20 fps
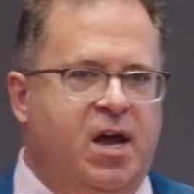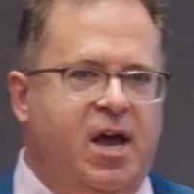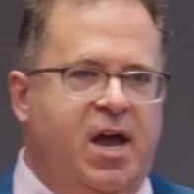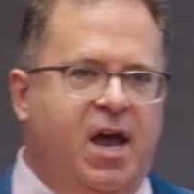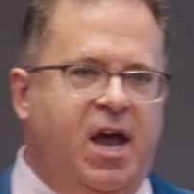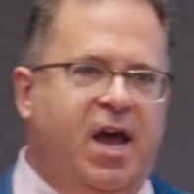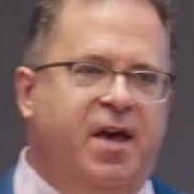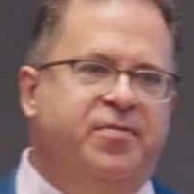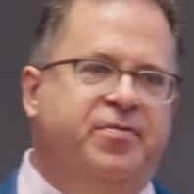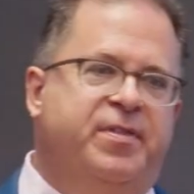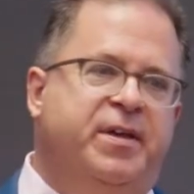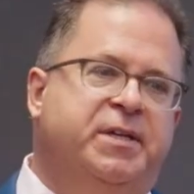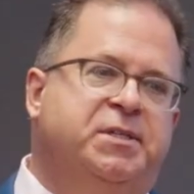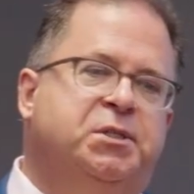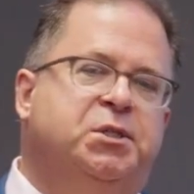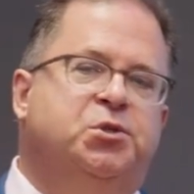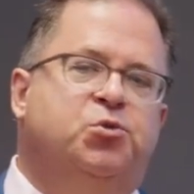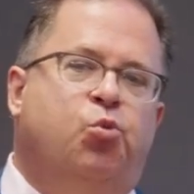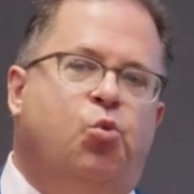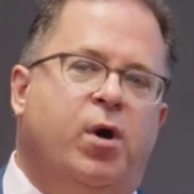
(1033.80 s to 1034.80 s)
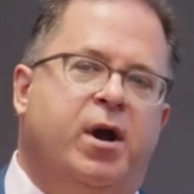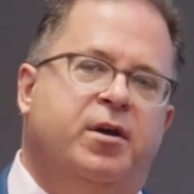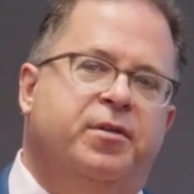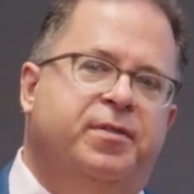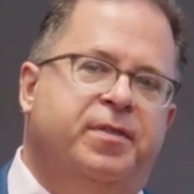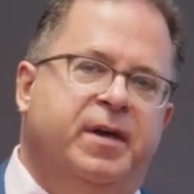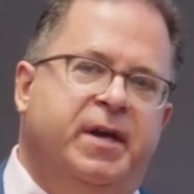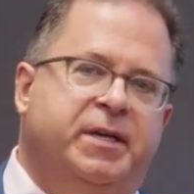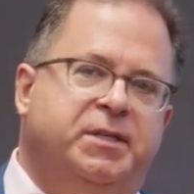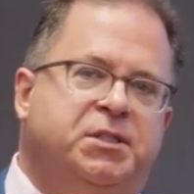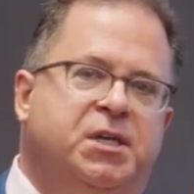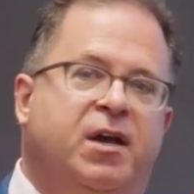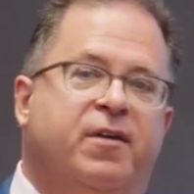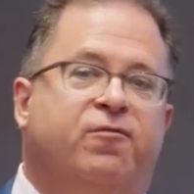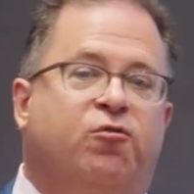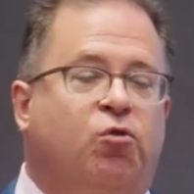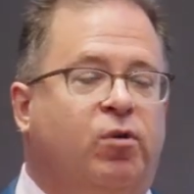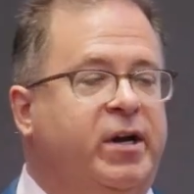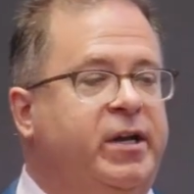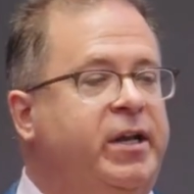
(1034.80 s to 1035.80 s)
And this is where things have
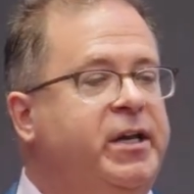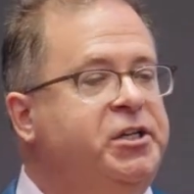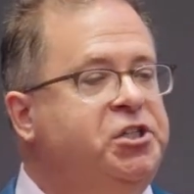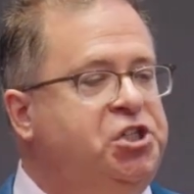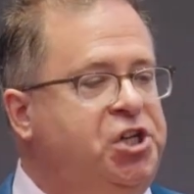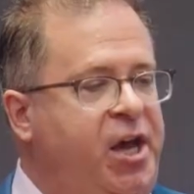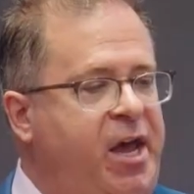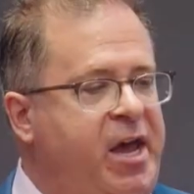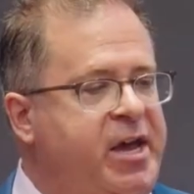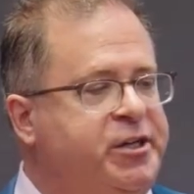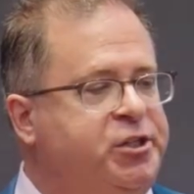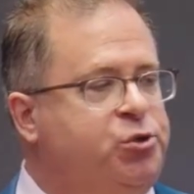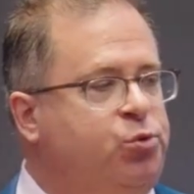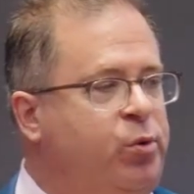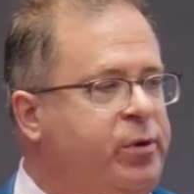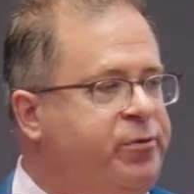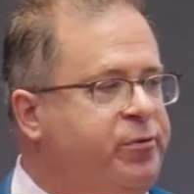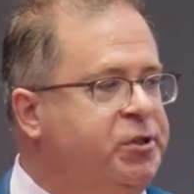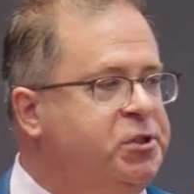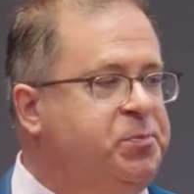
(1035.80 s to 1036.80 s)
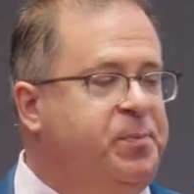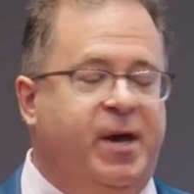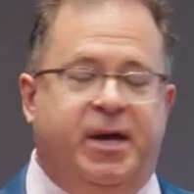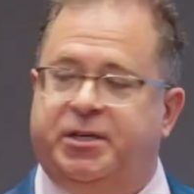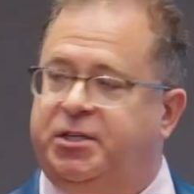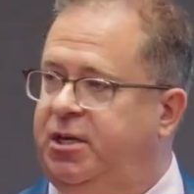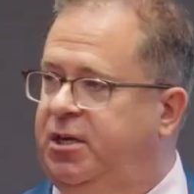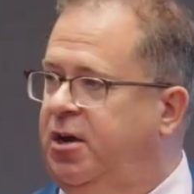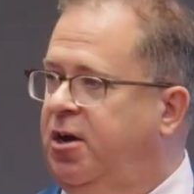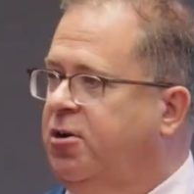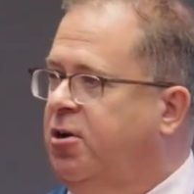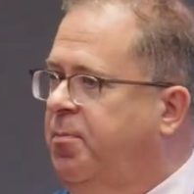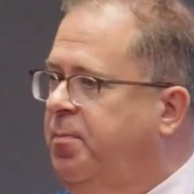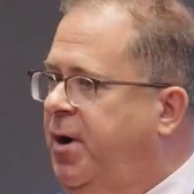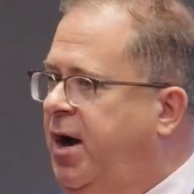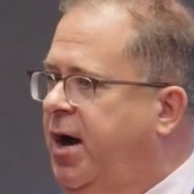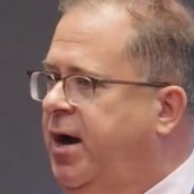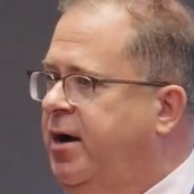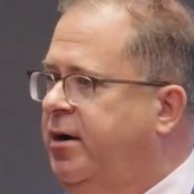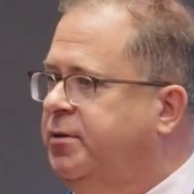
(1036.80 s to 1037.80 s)
really changed with respect to younger
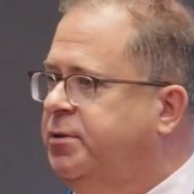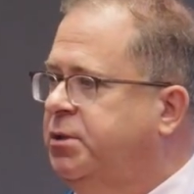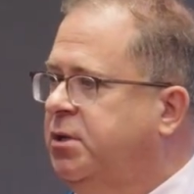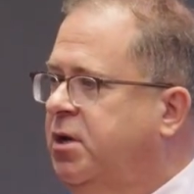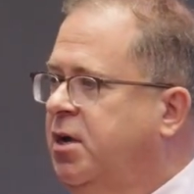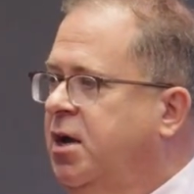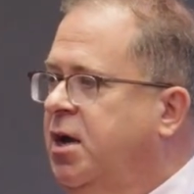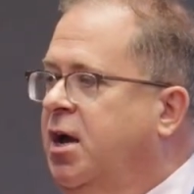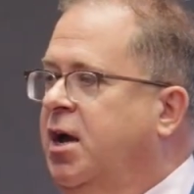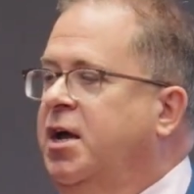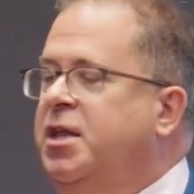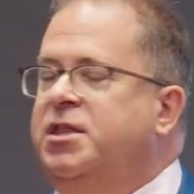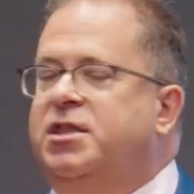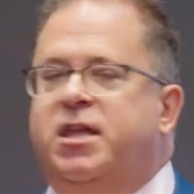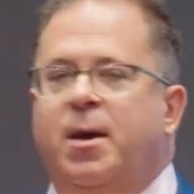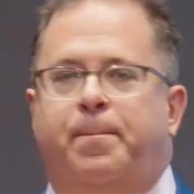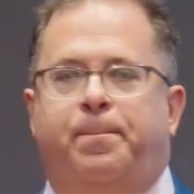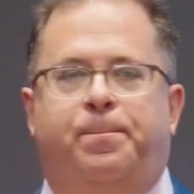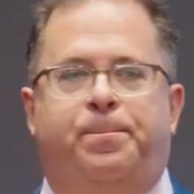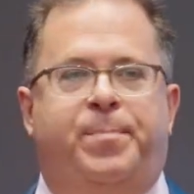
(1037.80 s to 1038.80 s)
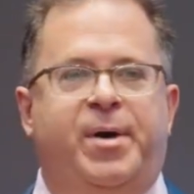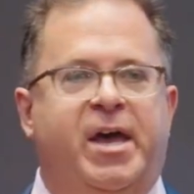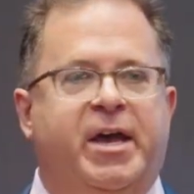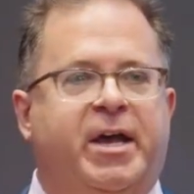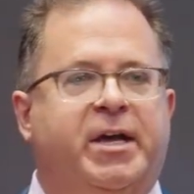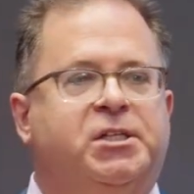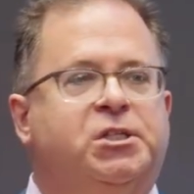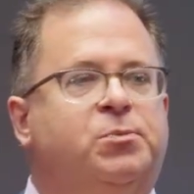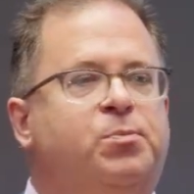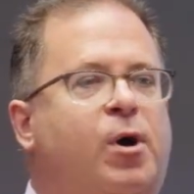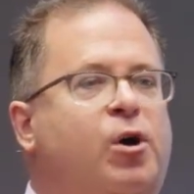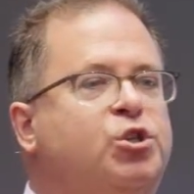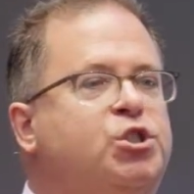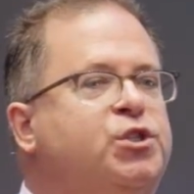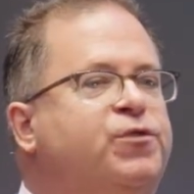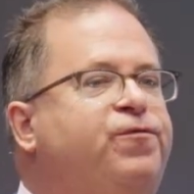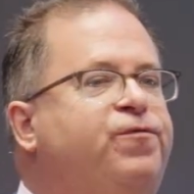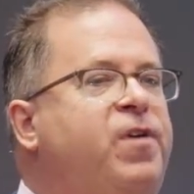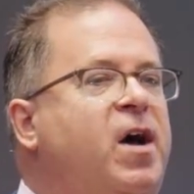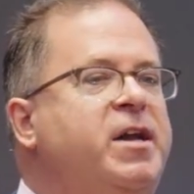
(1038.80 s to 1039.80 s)
buyers. The biggest, most
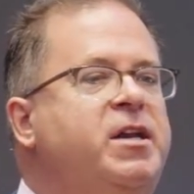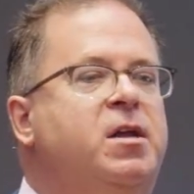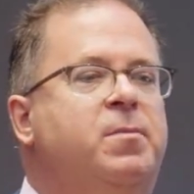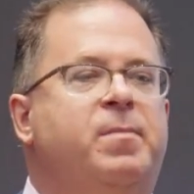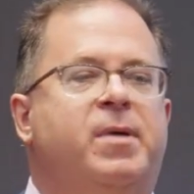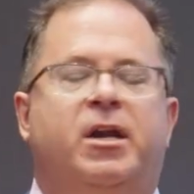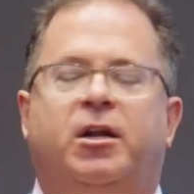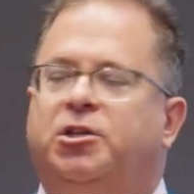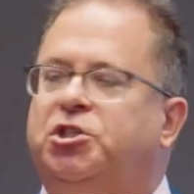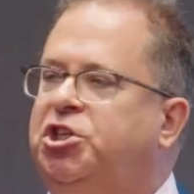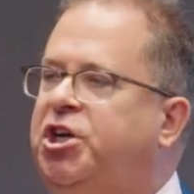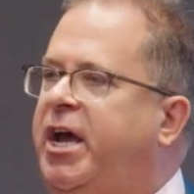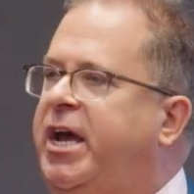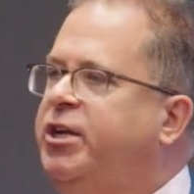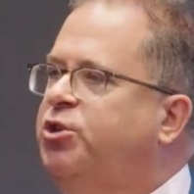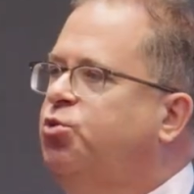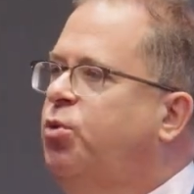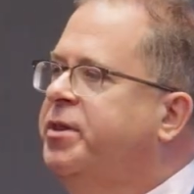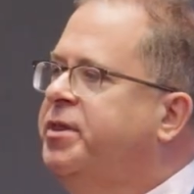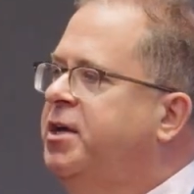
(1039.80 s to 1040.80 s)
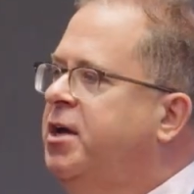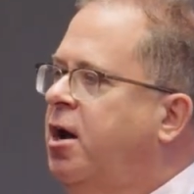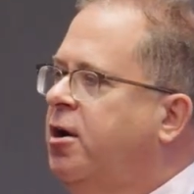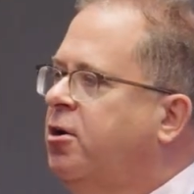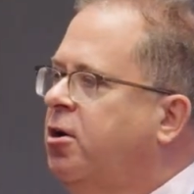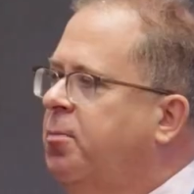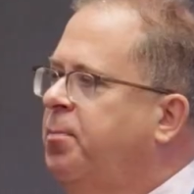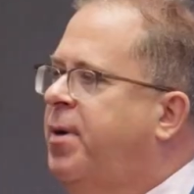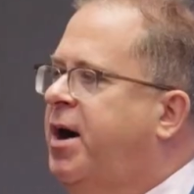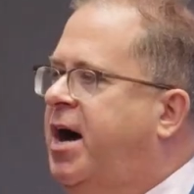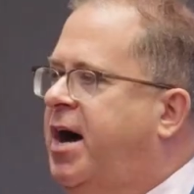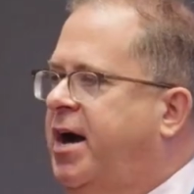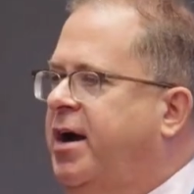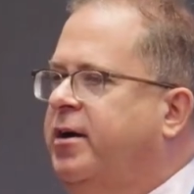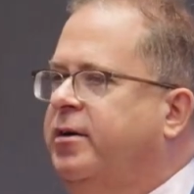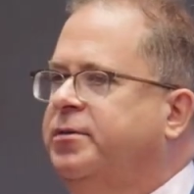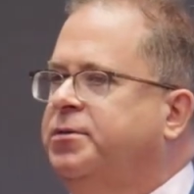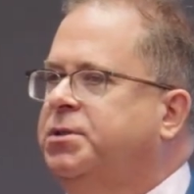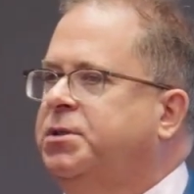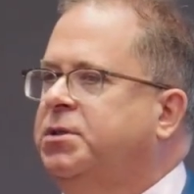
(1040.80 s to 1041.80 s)
fundamental change with younger
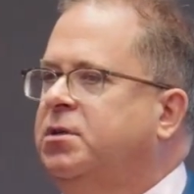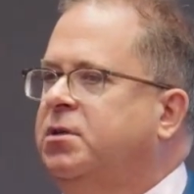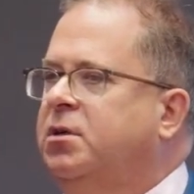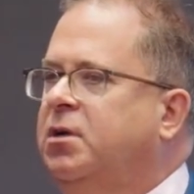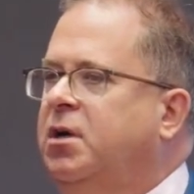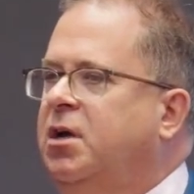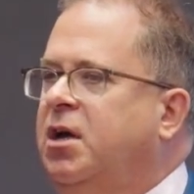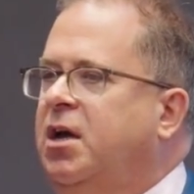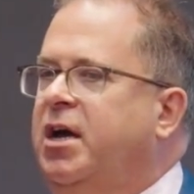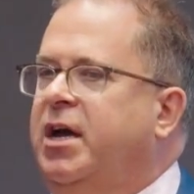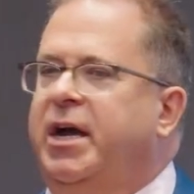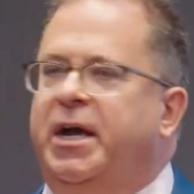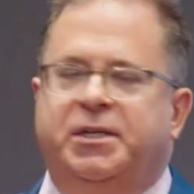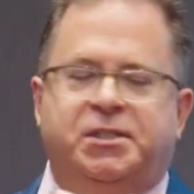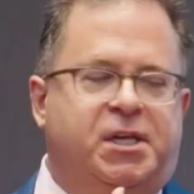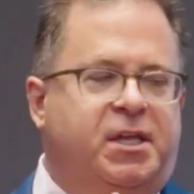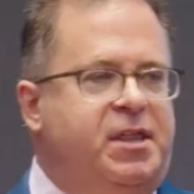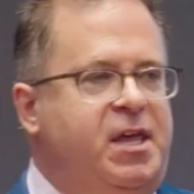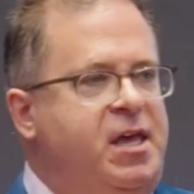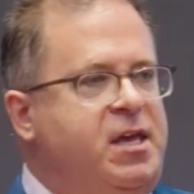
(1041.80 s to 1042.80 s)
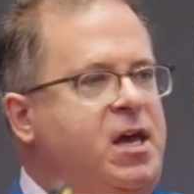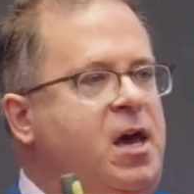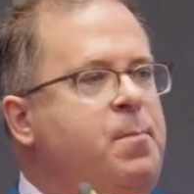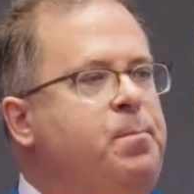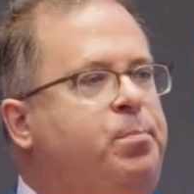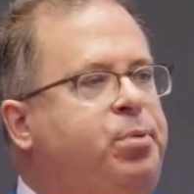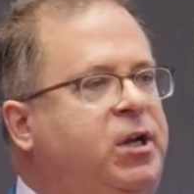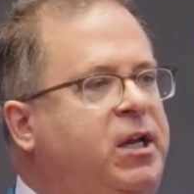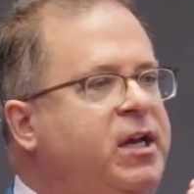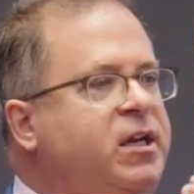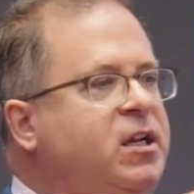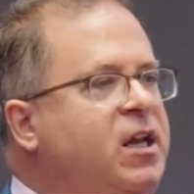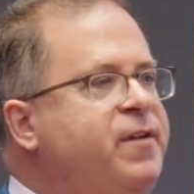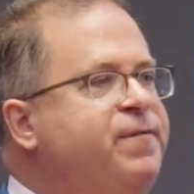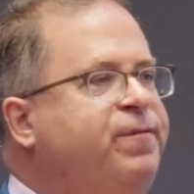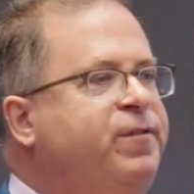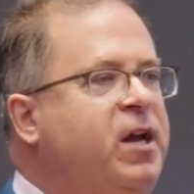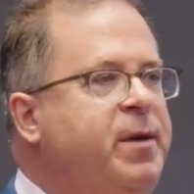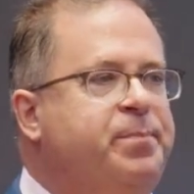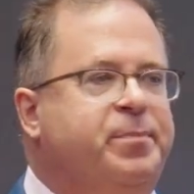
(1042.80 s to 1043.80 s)
buyers is that they completely
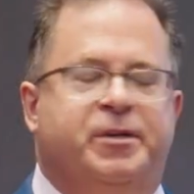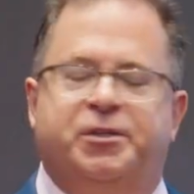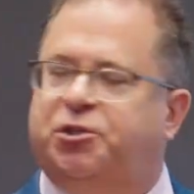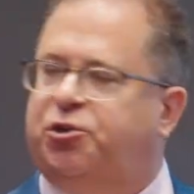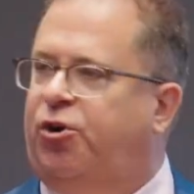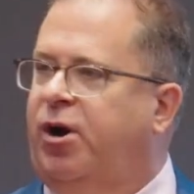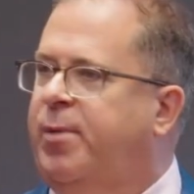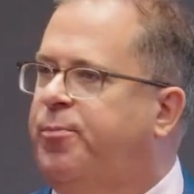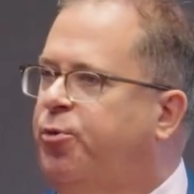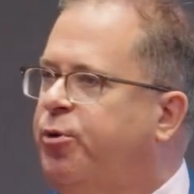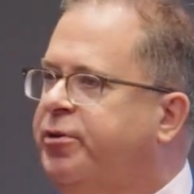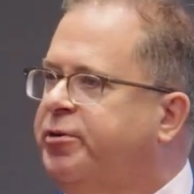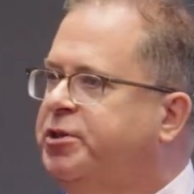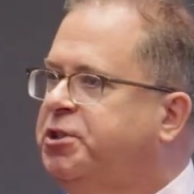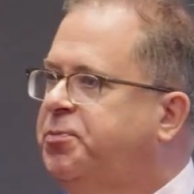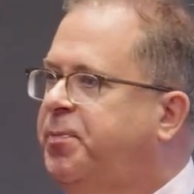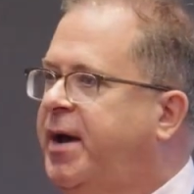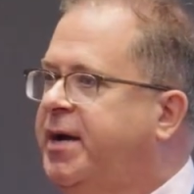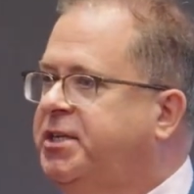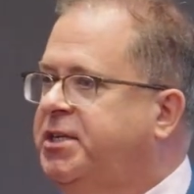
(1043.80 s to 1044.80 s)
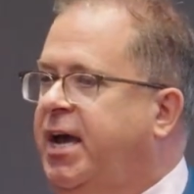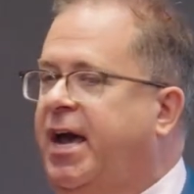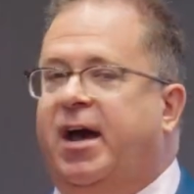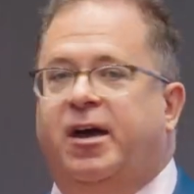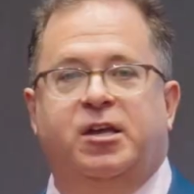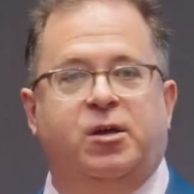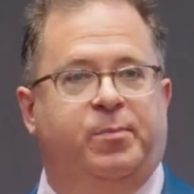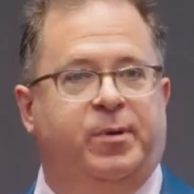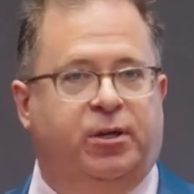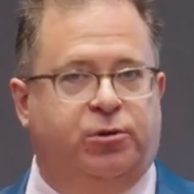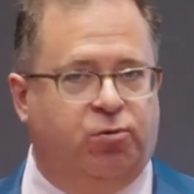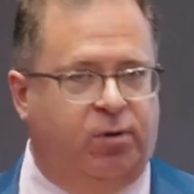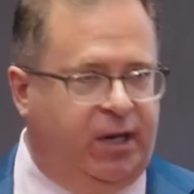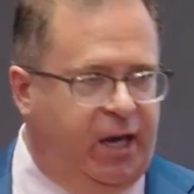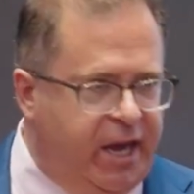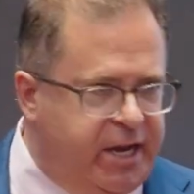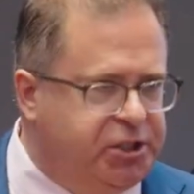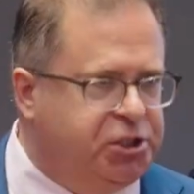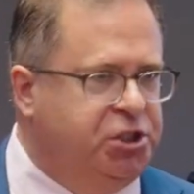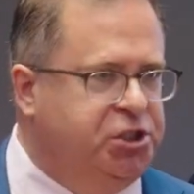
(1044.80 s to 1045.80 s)
flip the script with respect to how you build
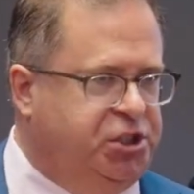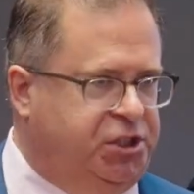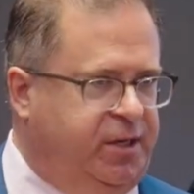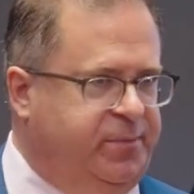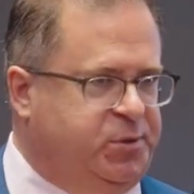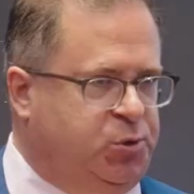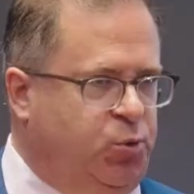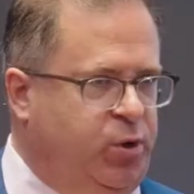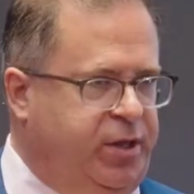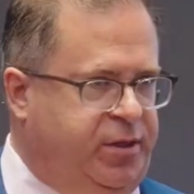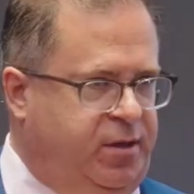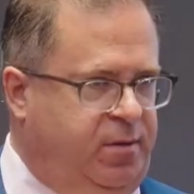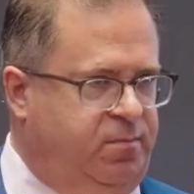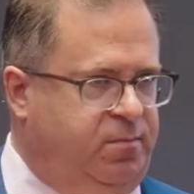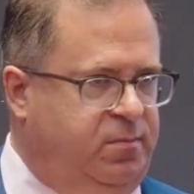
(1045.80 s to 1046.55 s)
relationships with them.